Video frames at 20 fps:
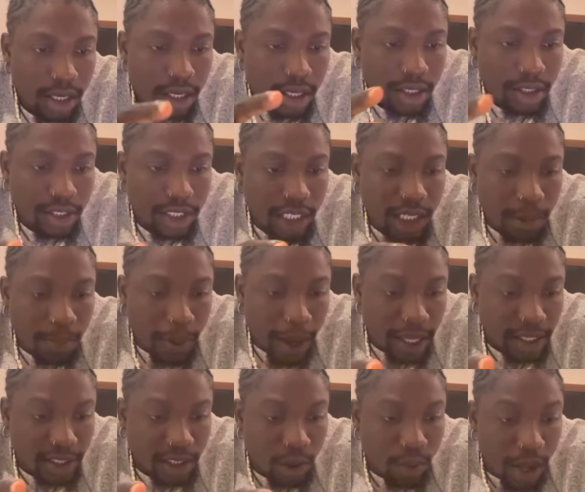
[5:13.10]
See the
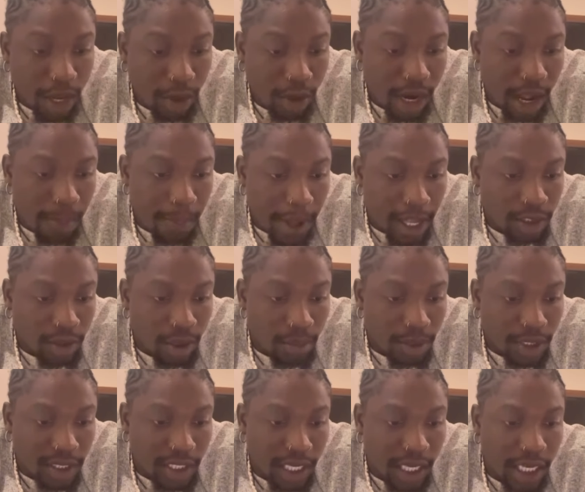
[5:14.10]
parts. See one other part where we
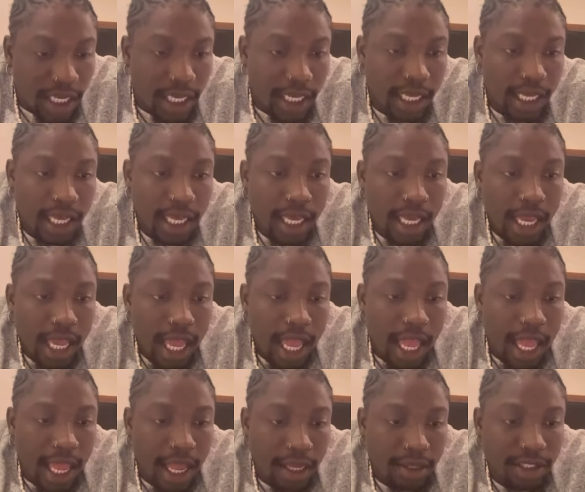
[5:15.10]
say,
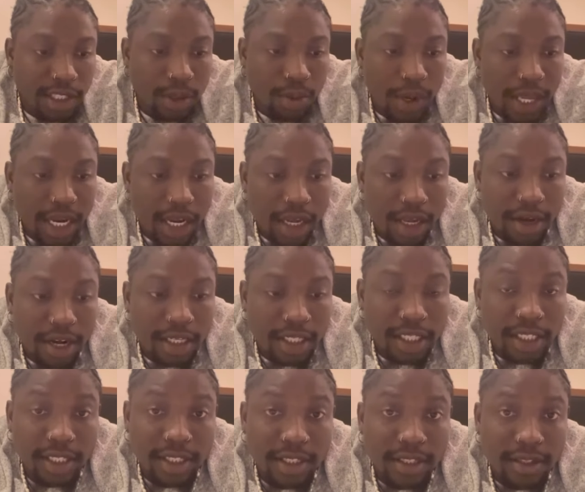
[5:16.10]
see where the
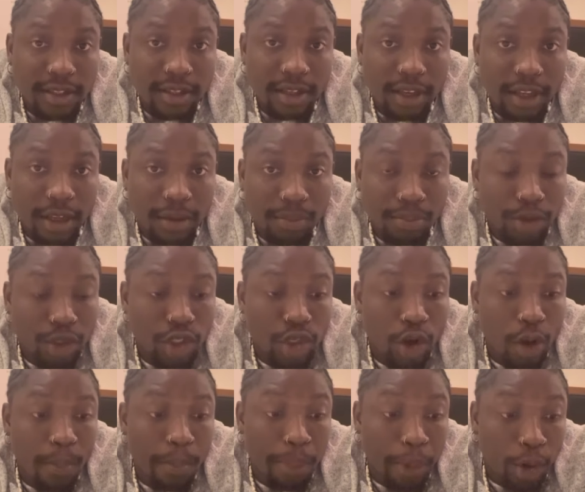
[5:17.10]
credit
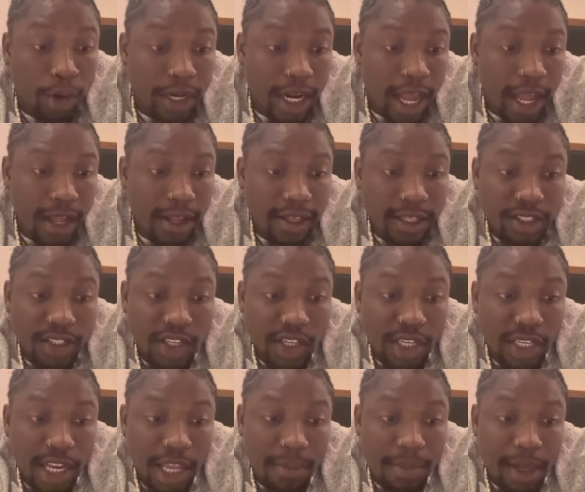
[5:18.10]
Bishop brother. See his
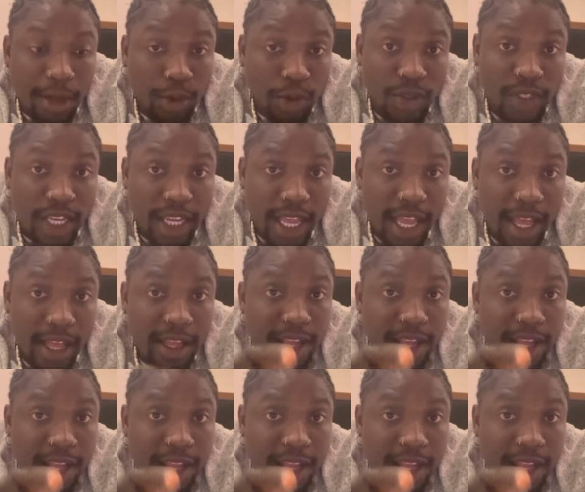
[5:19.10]
name Erutinyan.